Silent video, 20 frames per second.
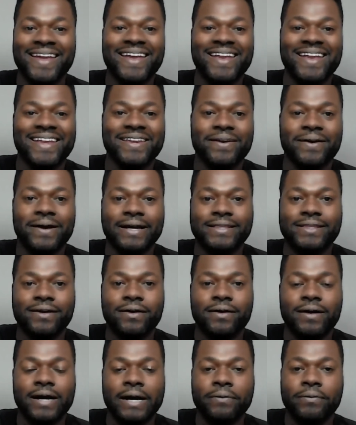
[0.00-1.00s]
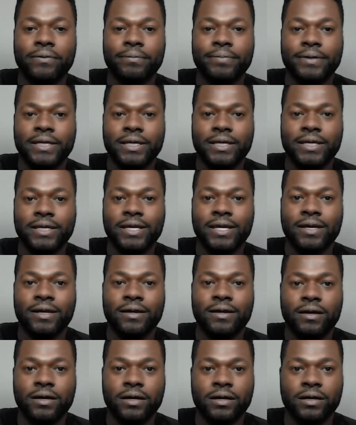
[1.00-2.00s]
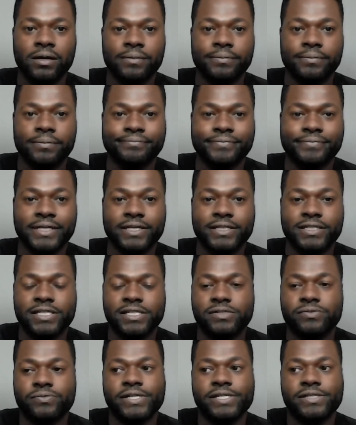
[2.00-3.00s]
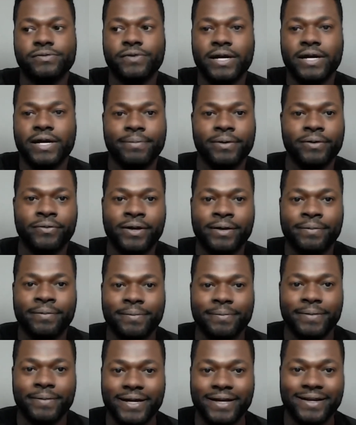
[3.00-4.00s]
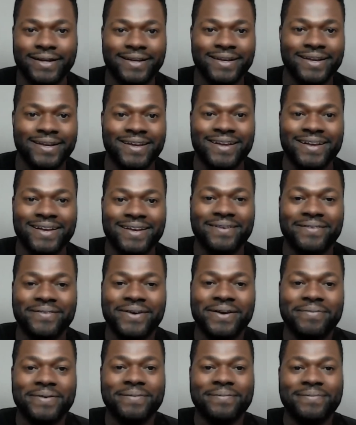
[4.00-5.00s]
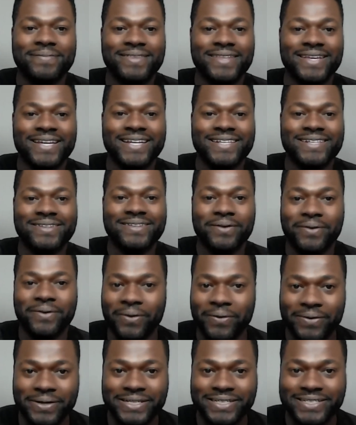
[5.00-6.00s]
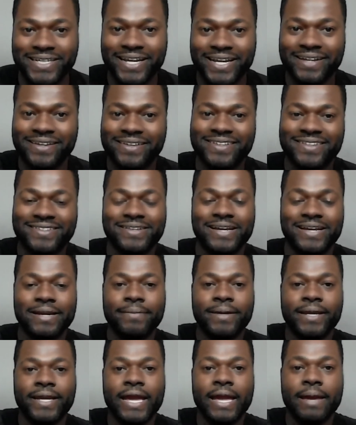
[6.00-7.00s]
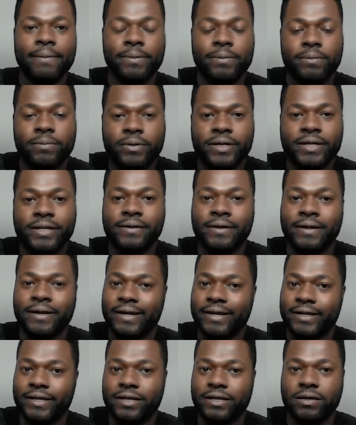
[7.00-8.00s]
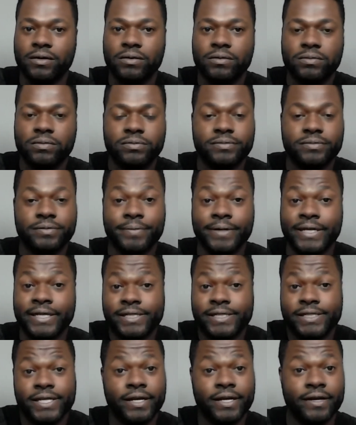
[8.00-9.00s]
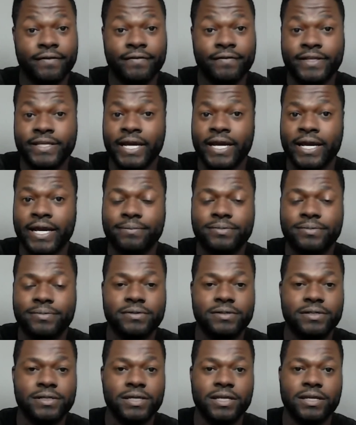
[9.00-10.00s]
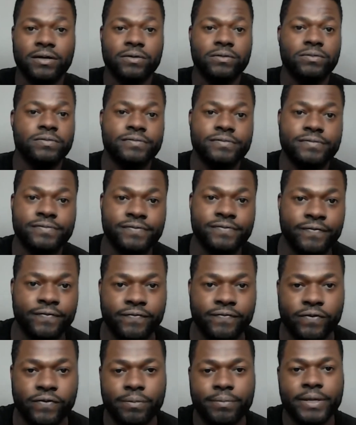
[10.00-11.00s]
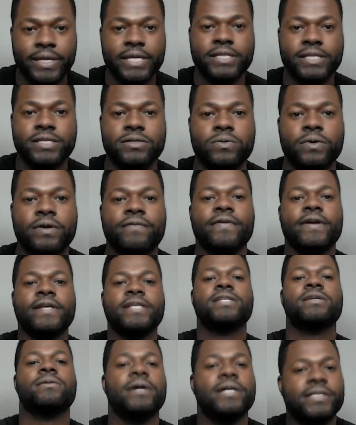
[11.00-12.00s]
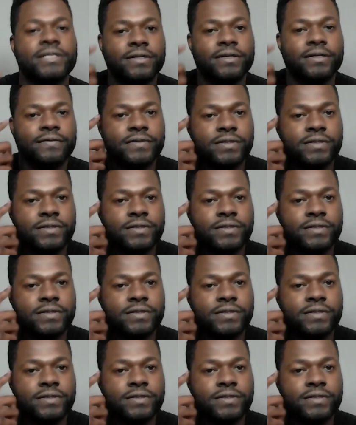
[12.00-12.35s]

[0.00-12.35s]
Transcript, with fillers: You know, I thought I would be um, in a situation where I'd be rubbing my rubbing thing coins together to try to make it happen, but you know, the money's there every time, you know, for me to invest in myself.